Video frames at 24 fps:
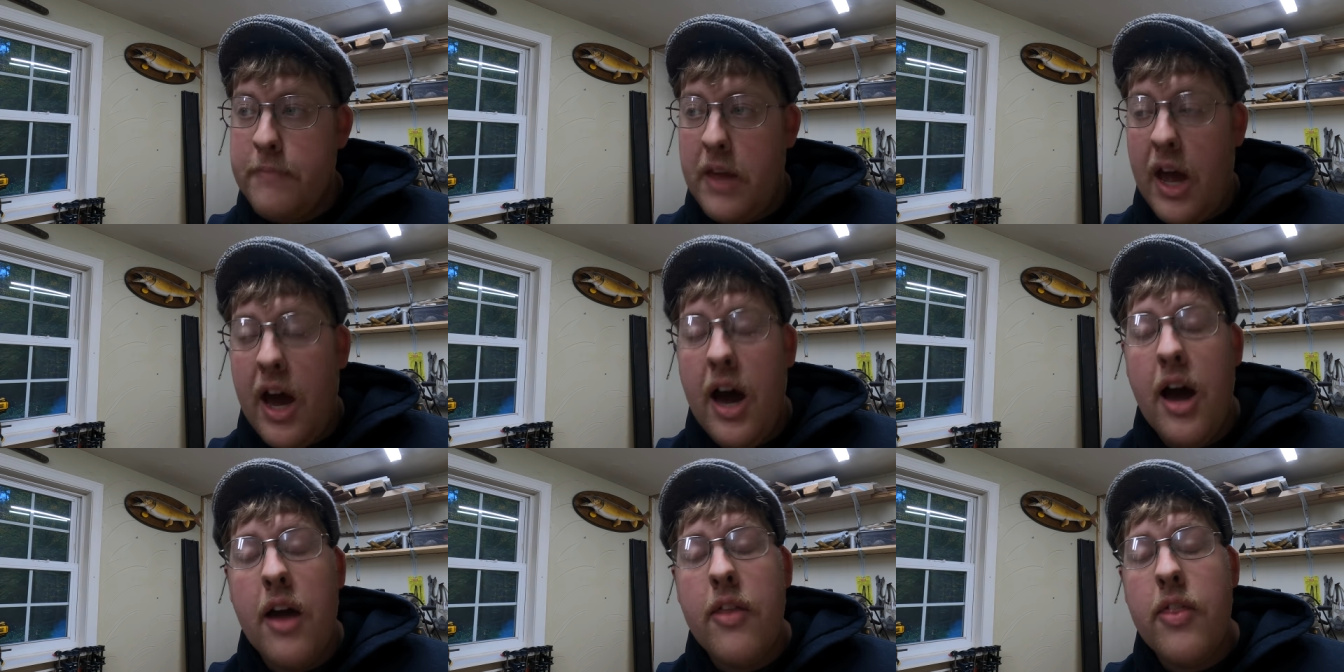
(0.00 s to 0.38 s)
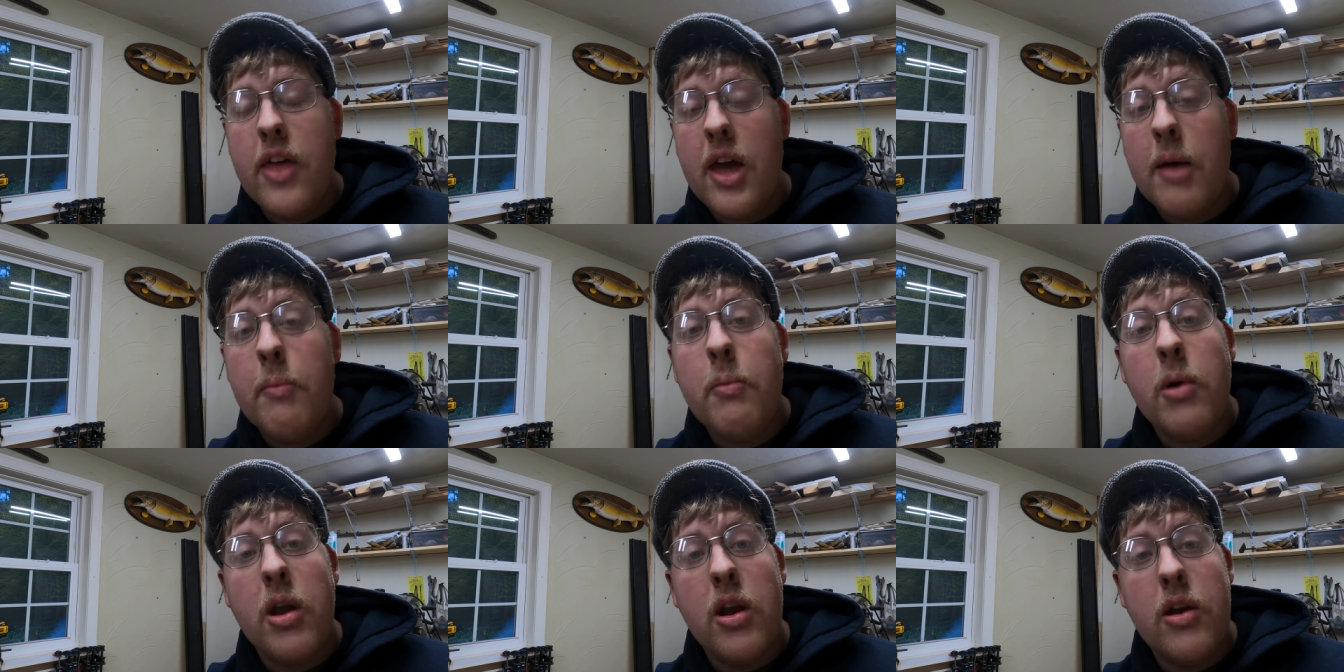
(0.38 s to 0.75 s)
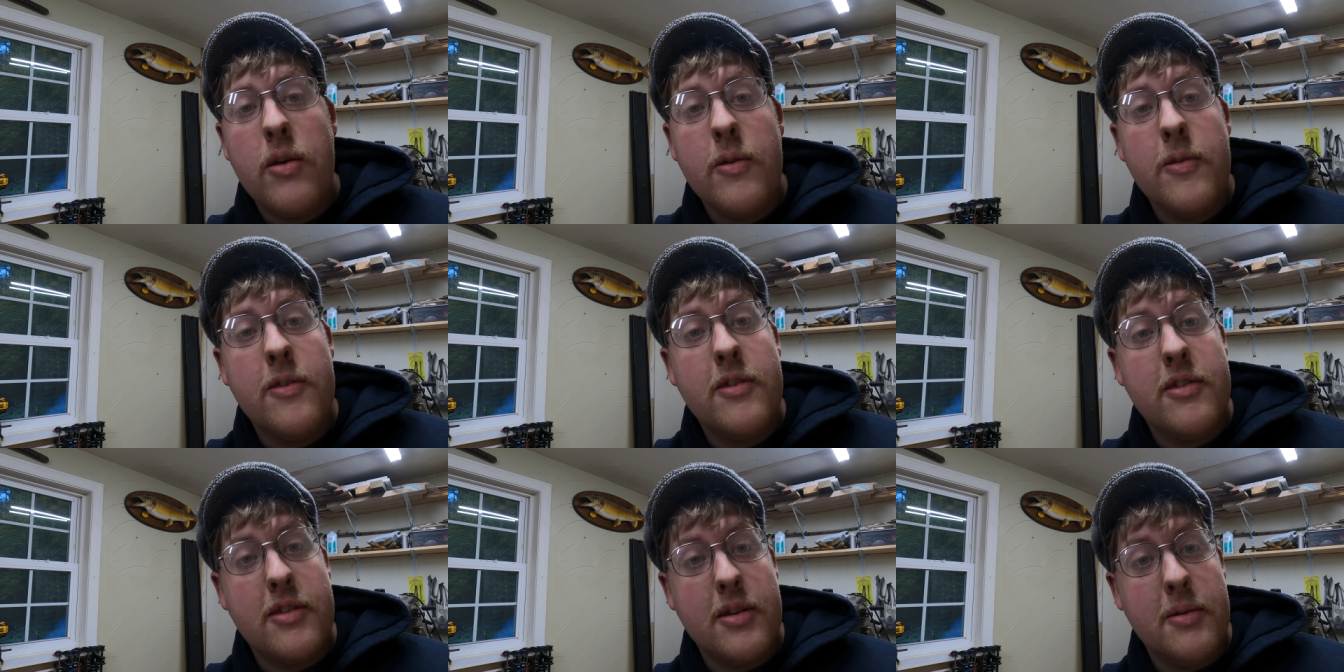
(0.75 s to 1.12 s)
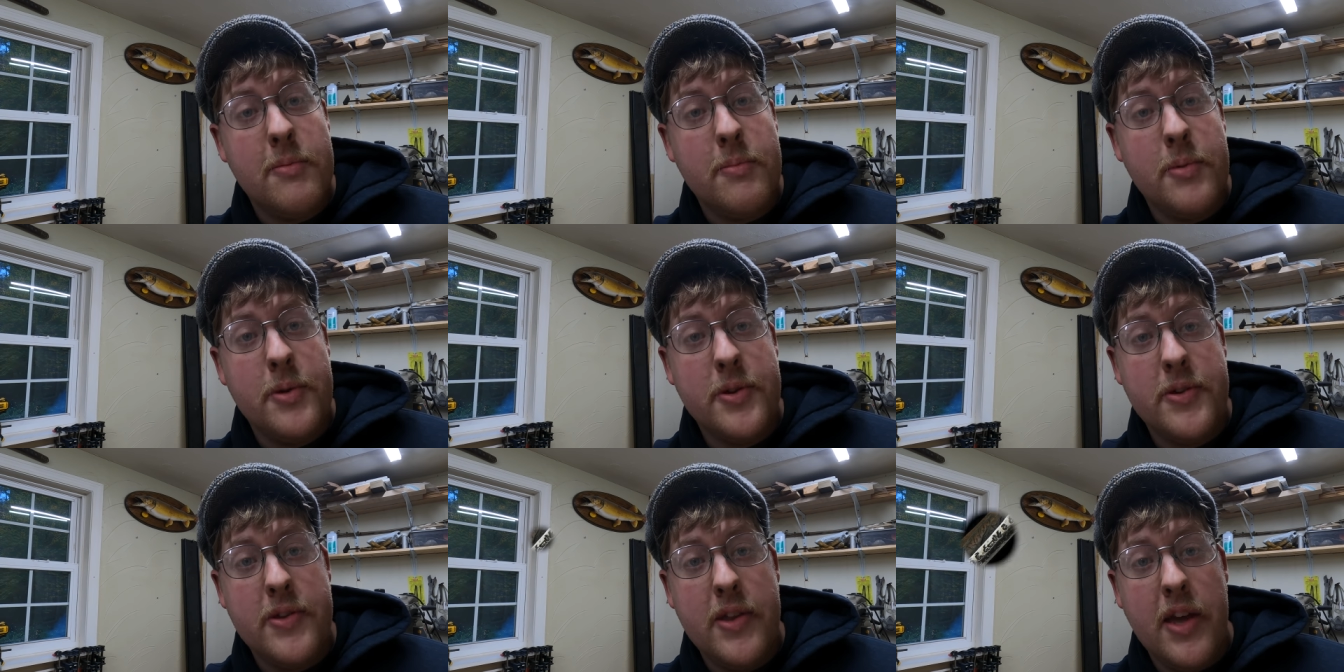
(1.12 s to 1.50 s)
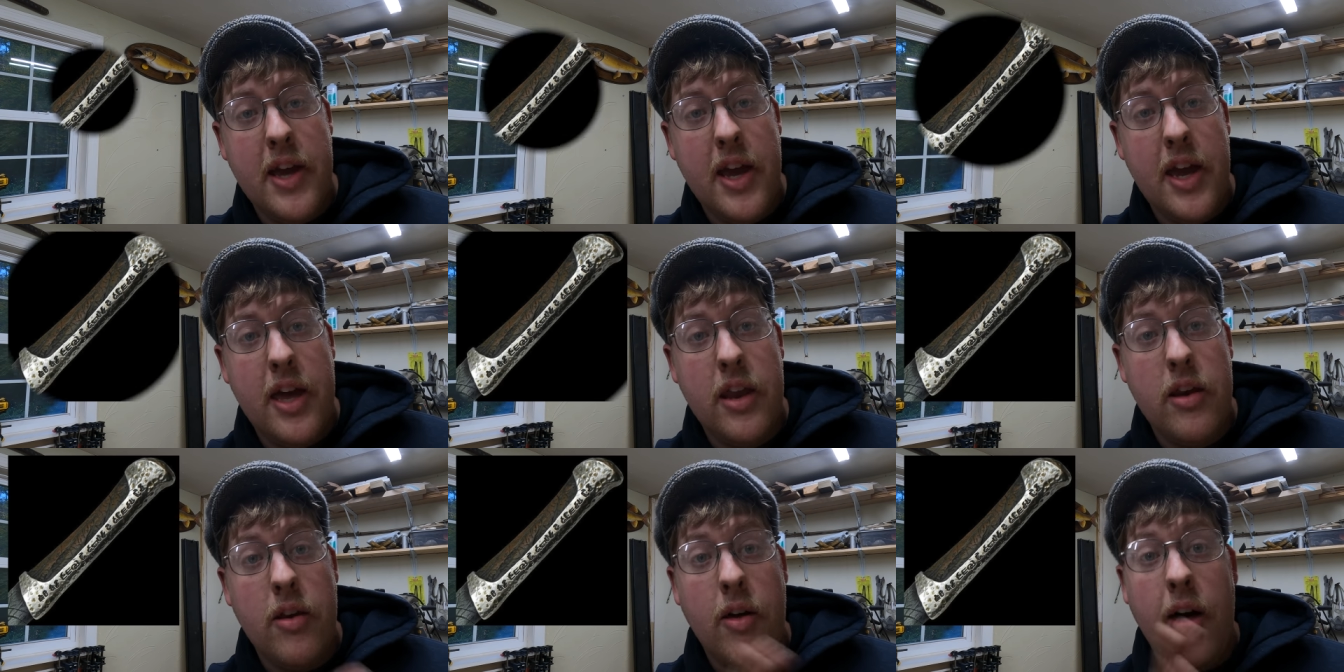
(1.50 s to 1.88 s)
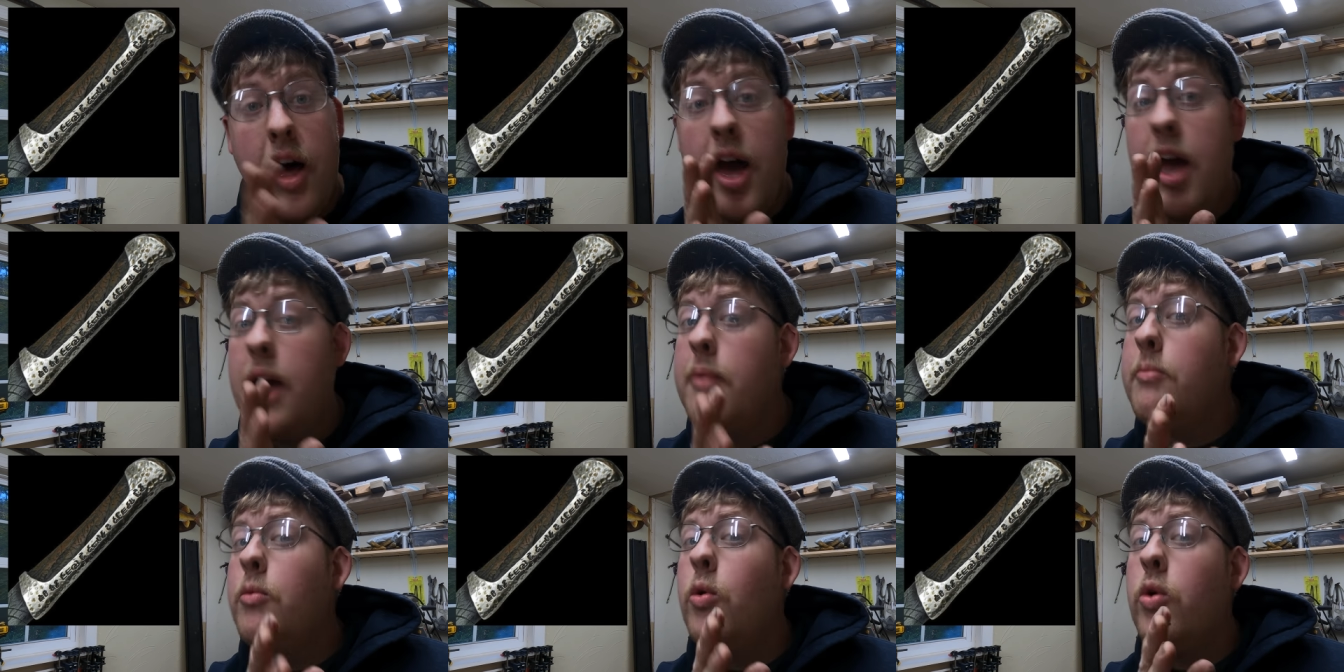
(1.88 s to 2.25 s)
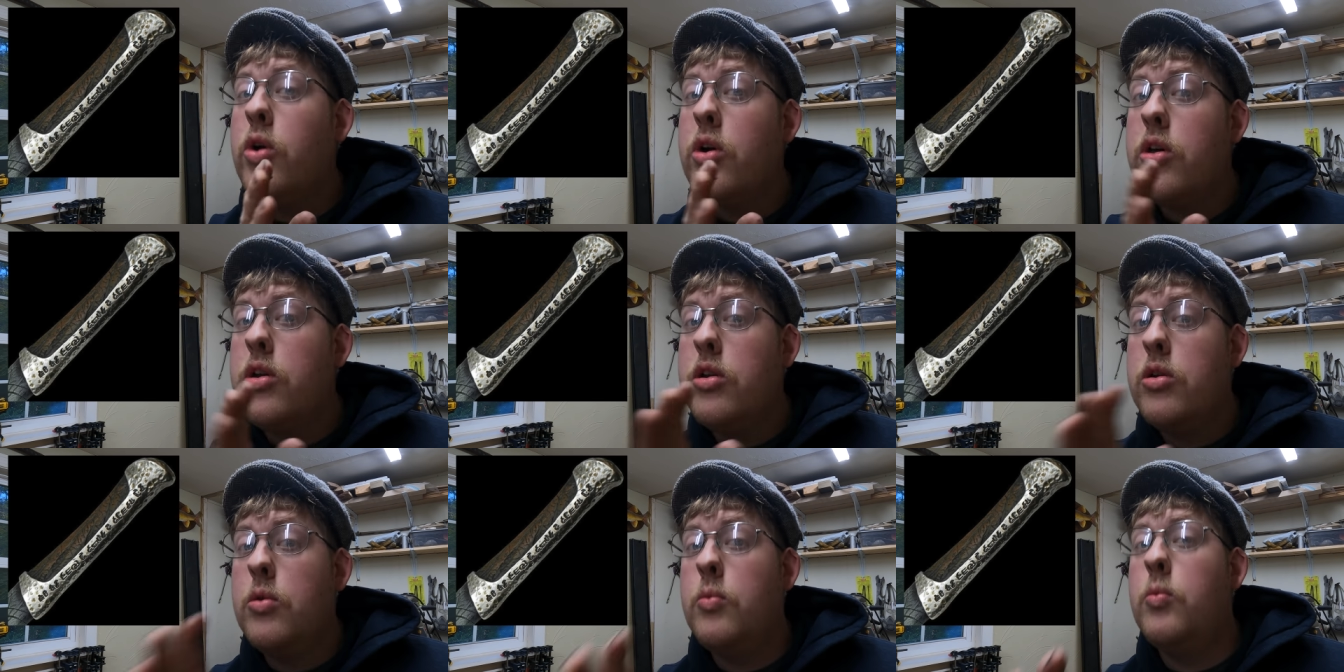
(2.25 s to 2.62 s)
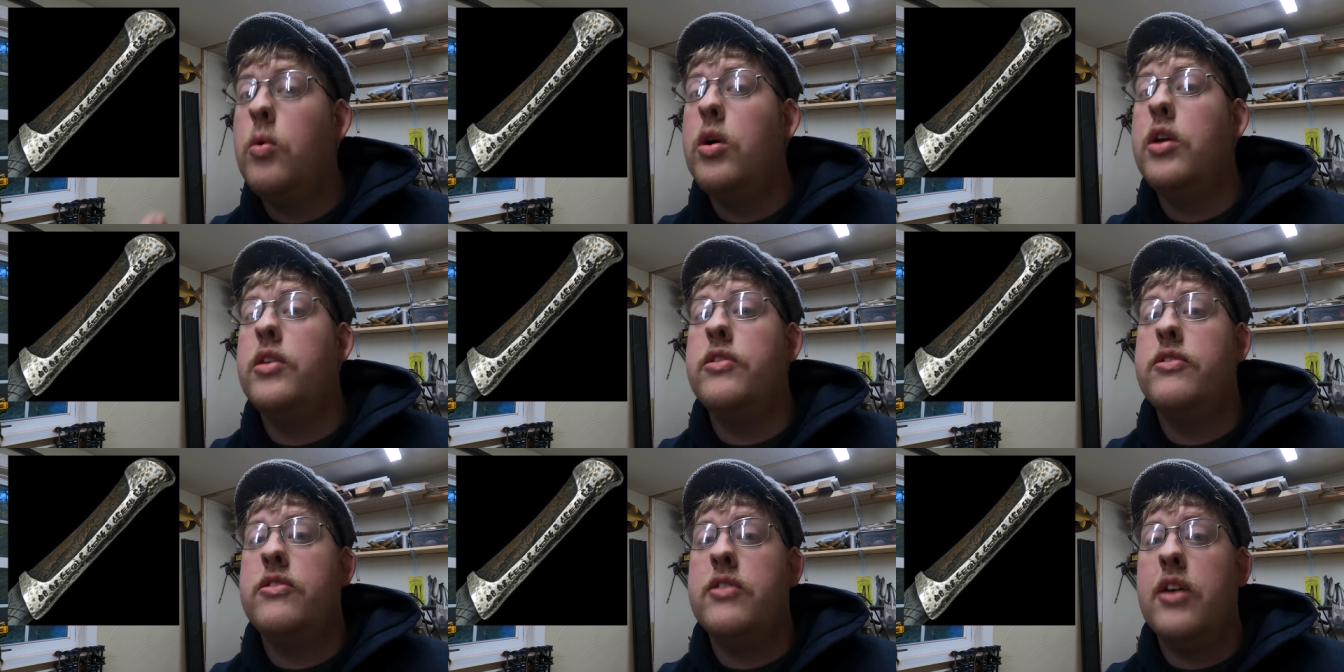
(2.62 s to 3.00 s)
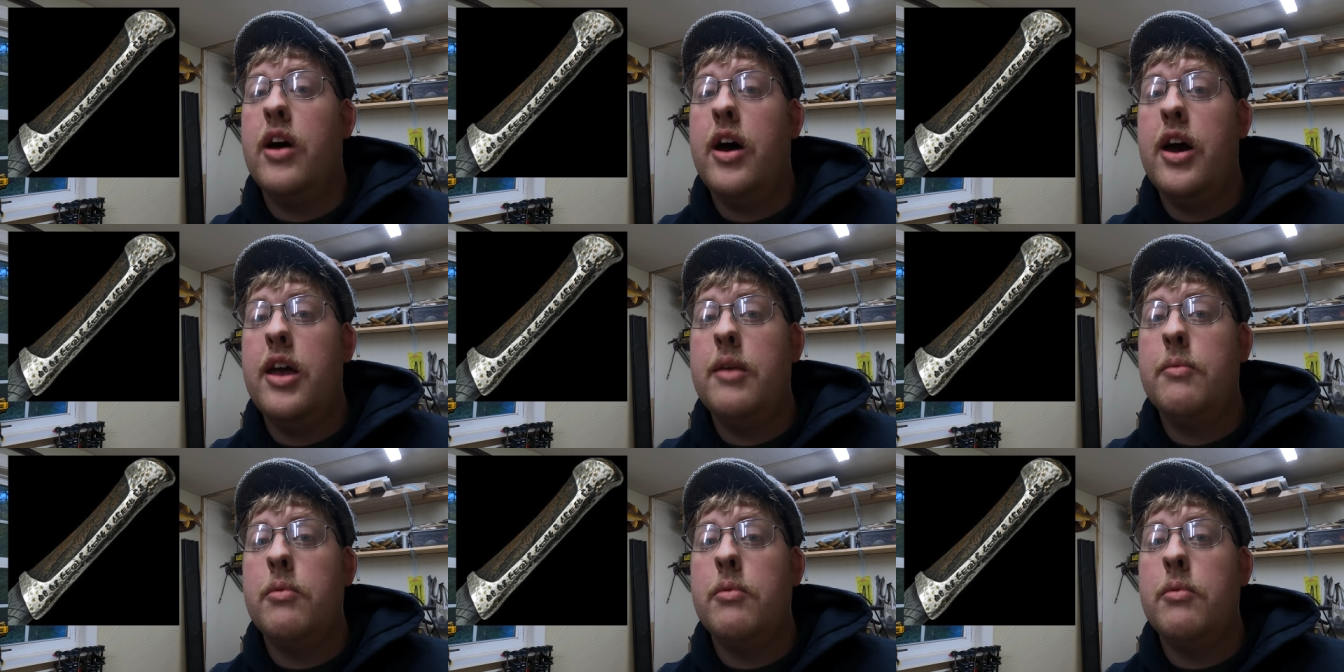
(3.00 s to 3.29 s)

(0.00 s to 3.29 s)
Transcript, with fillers: I think I'm gonna do the symbols and the handle. I am only gonna do one side.